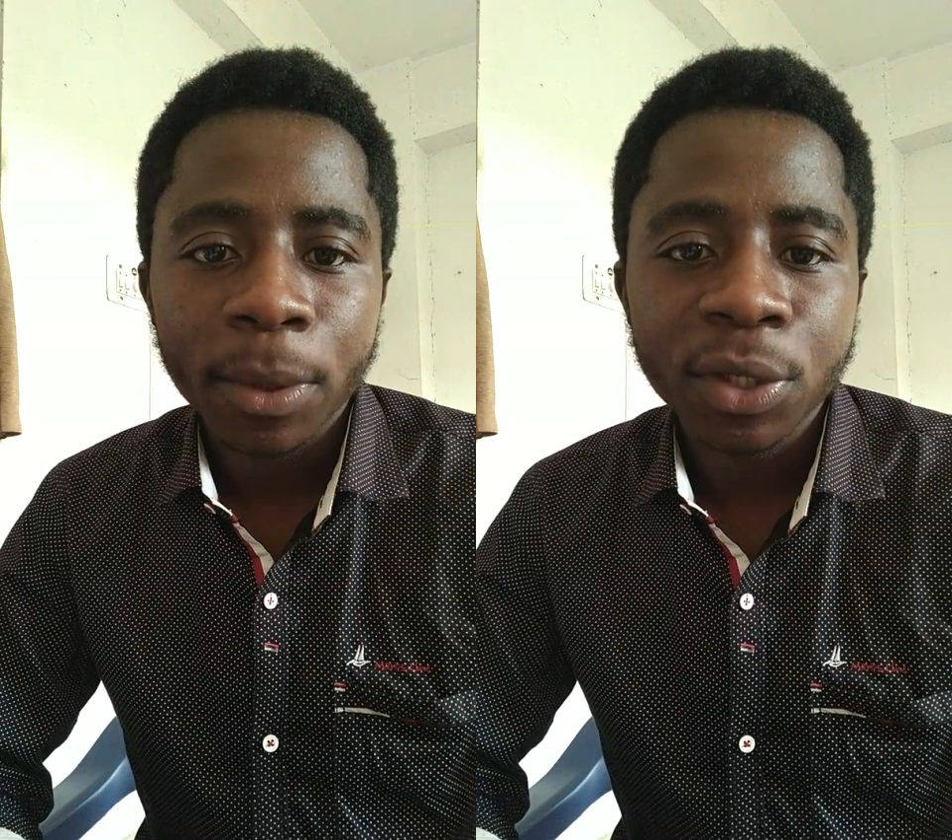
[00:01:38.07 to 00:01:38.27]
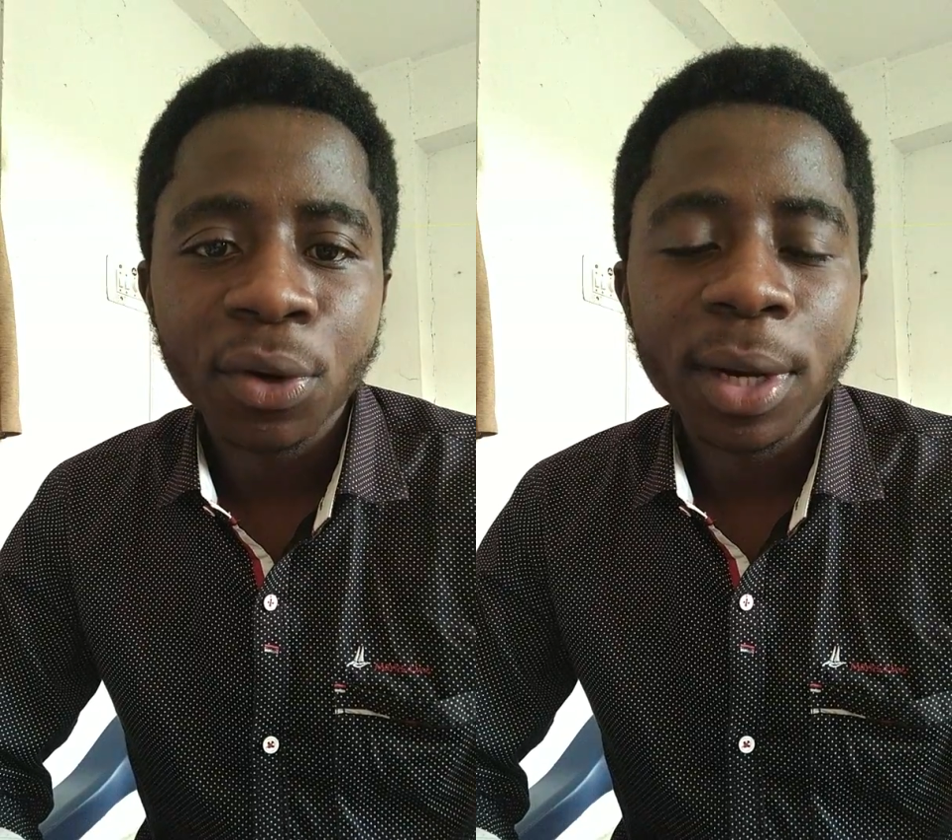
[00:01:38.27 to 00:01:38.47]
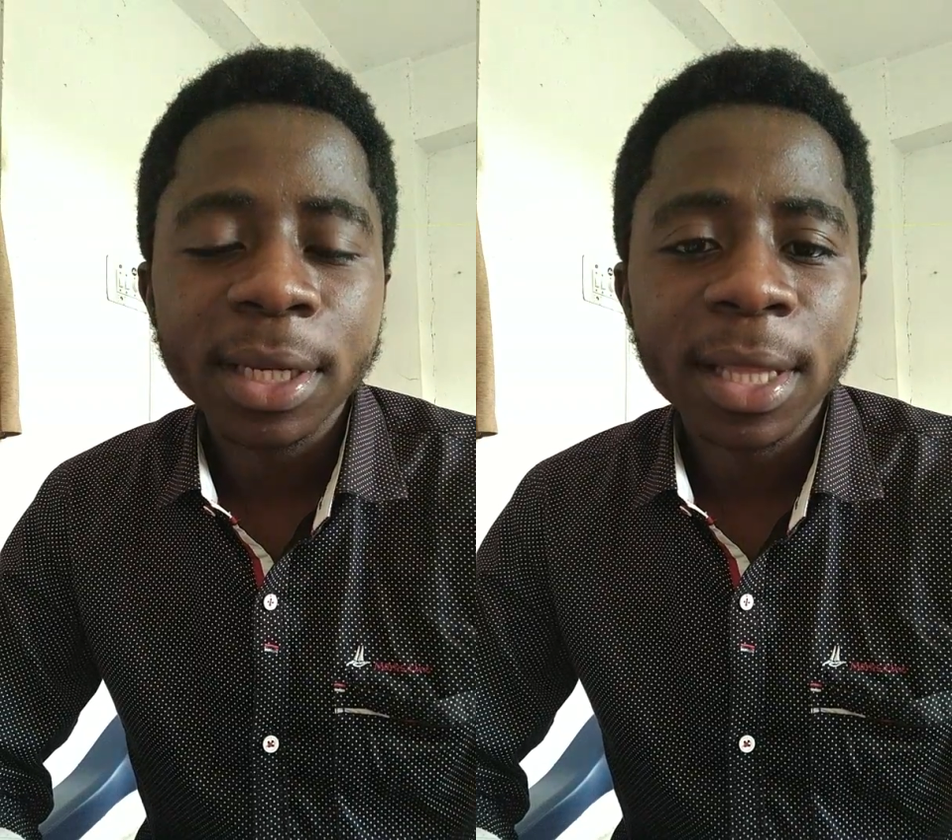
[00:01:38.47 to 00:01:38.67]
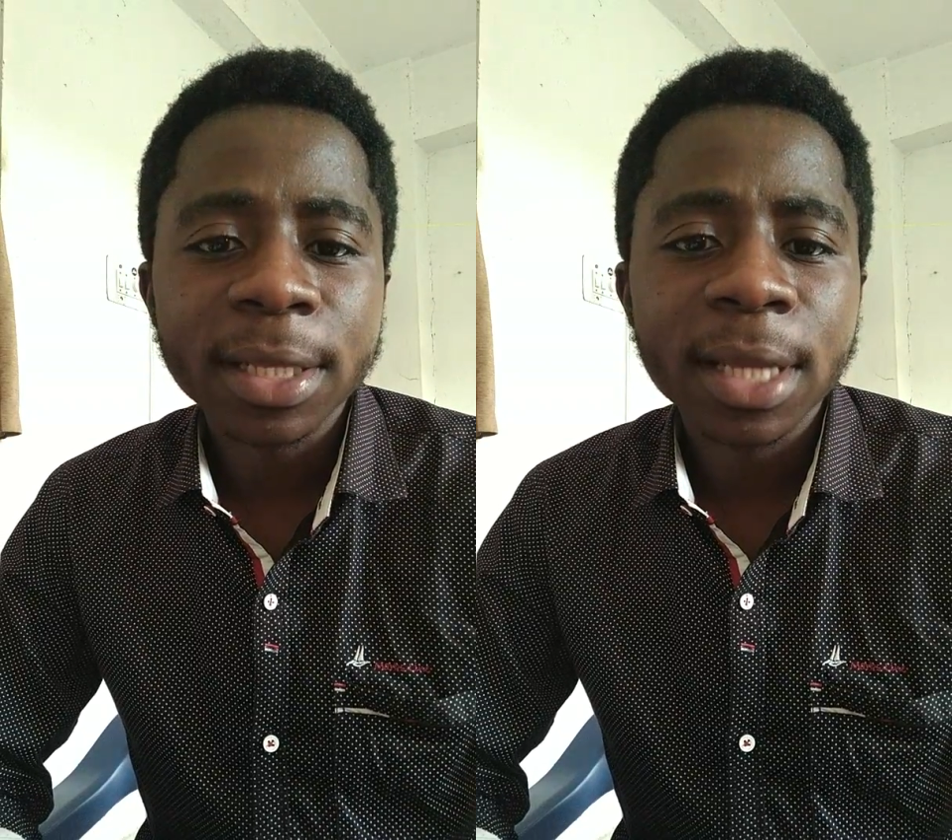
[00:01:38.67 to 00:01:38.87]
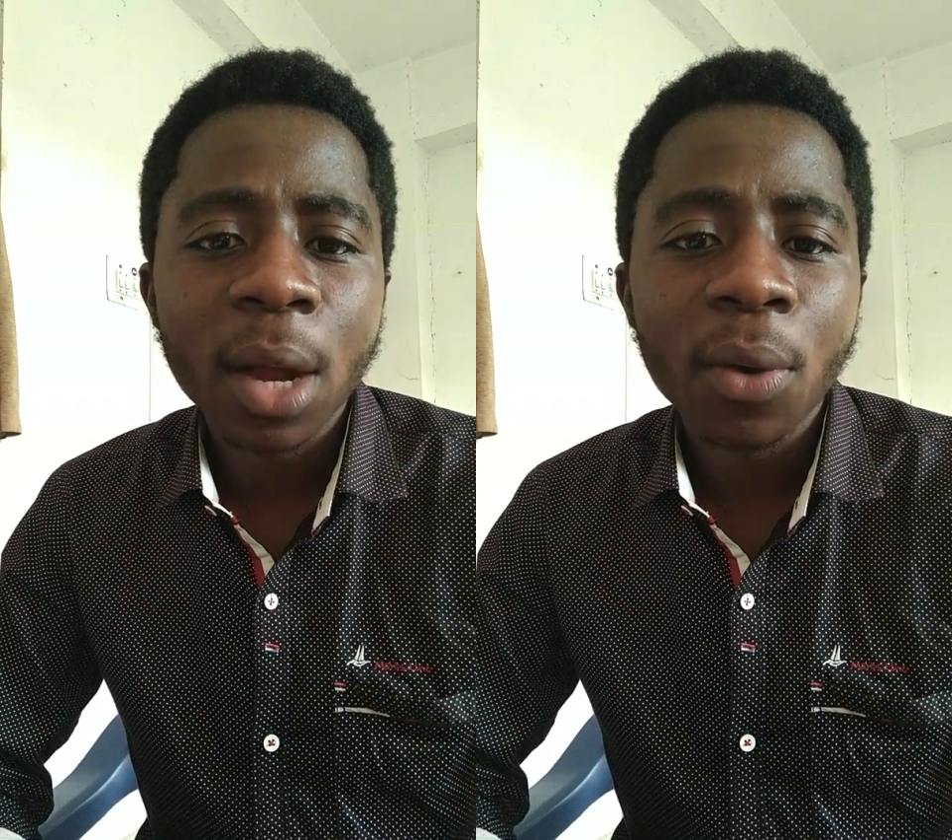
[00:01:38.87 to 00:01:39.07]
Generally,
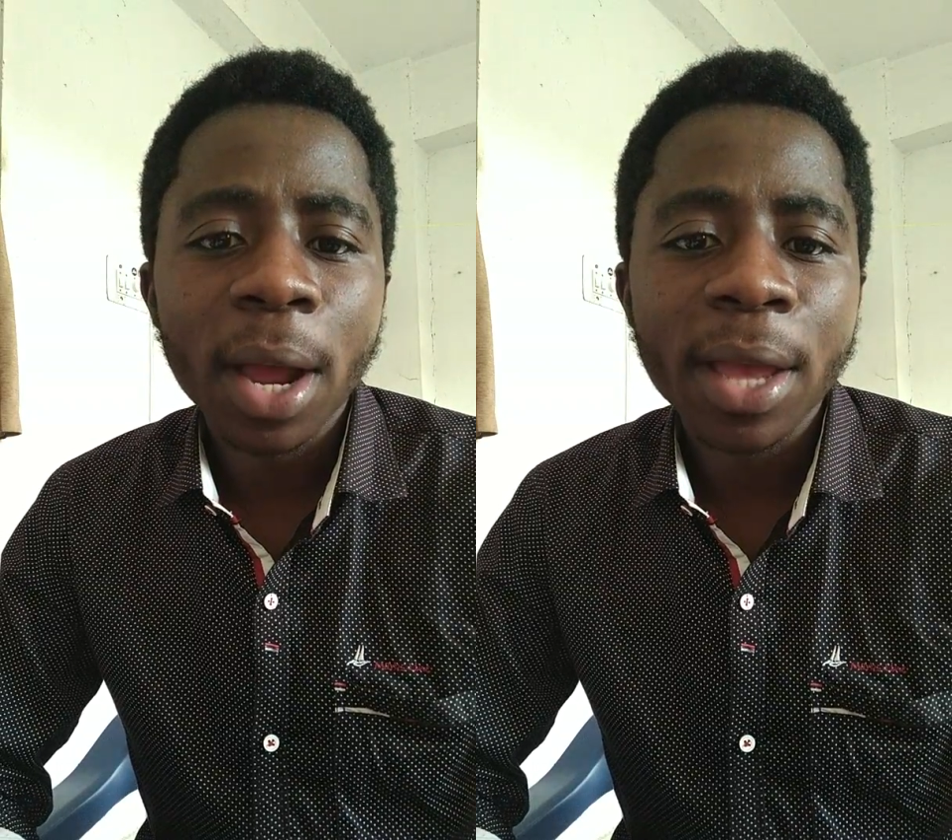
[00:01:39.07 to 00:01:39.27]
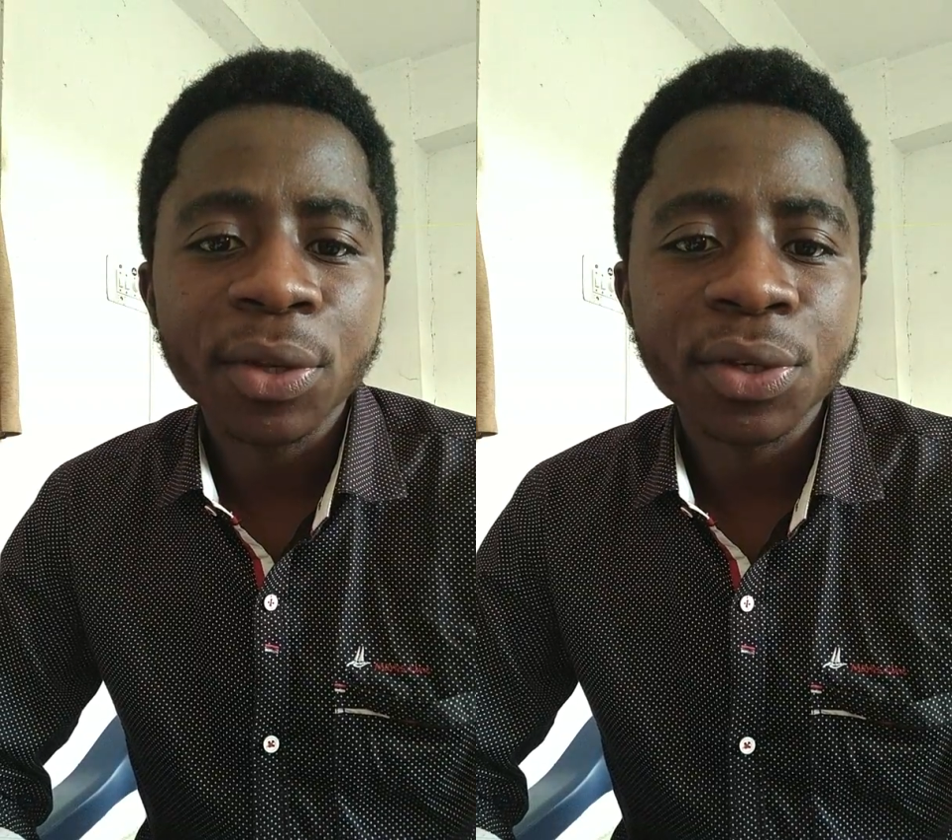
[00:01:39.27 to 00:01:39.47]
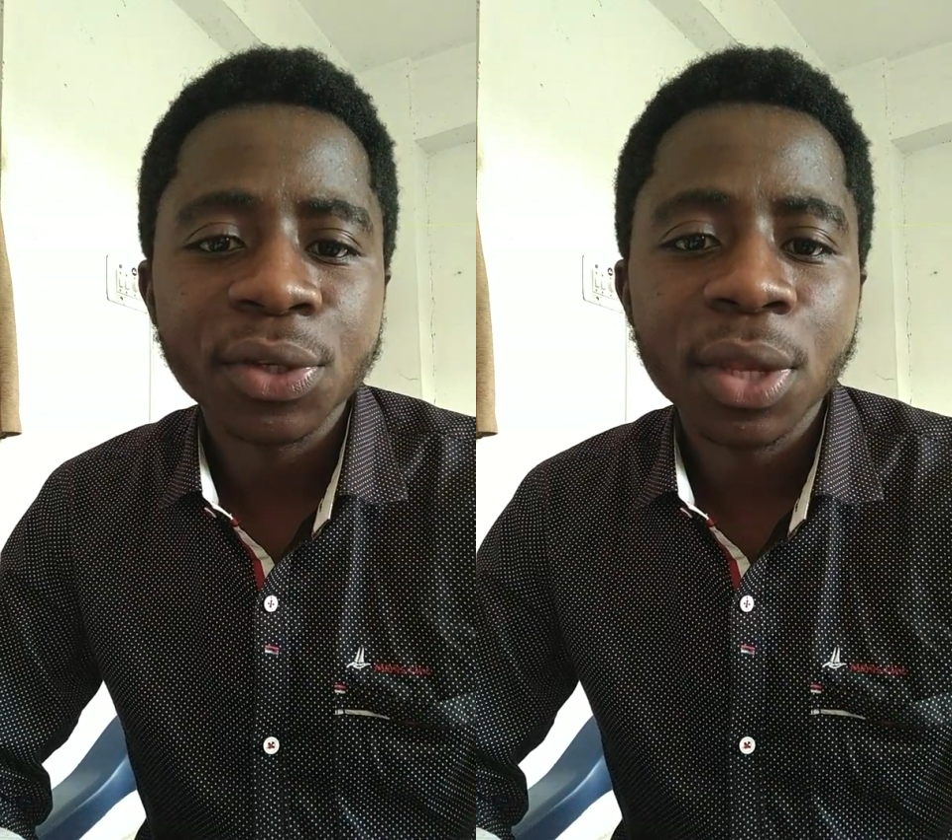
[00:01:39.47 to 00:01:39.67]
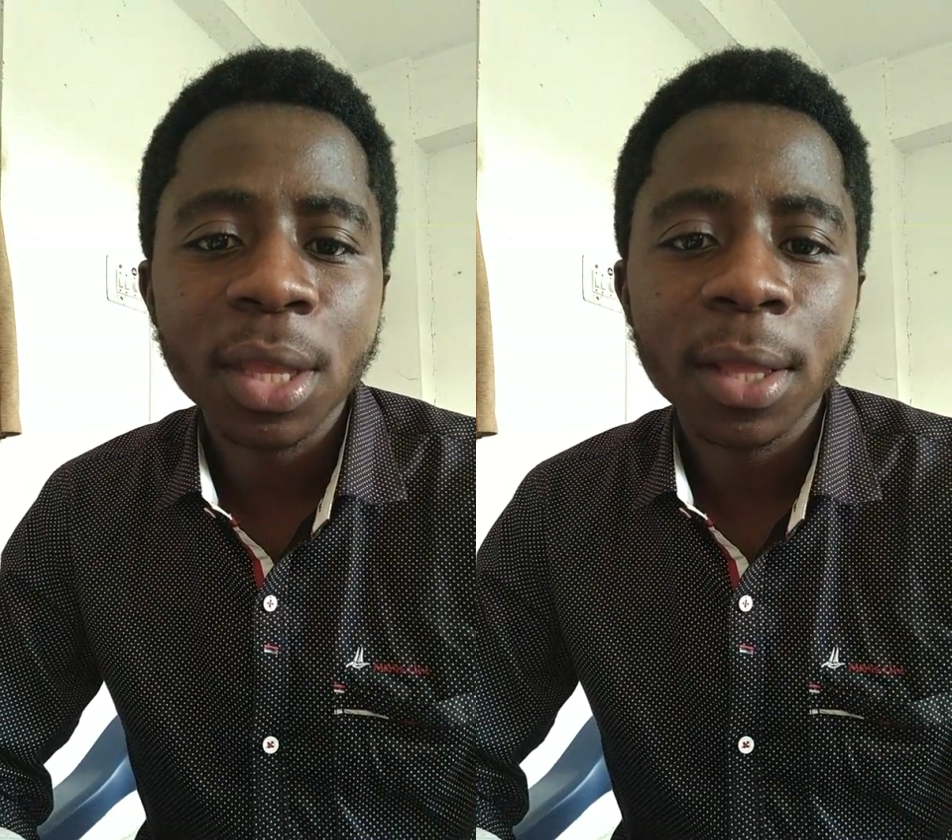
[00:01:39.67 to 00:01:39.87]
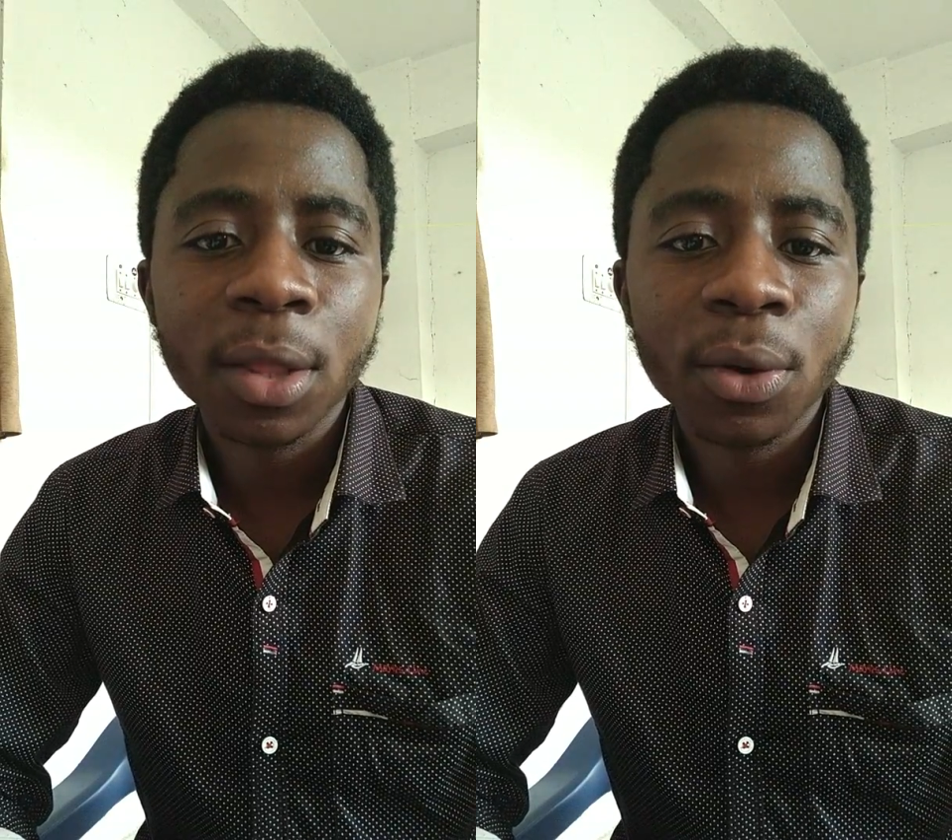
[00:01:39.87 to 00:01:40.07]
that's how I
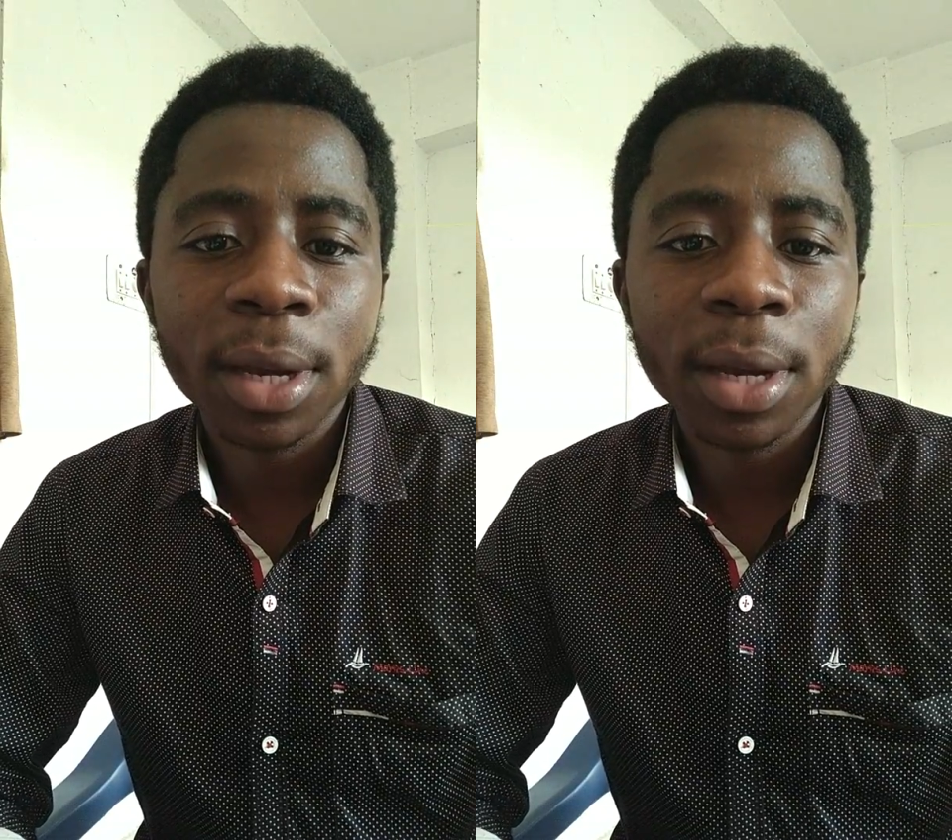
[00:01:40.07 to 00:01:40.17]
see the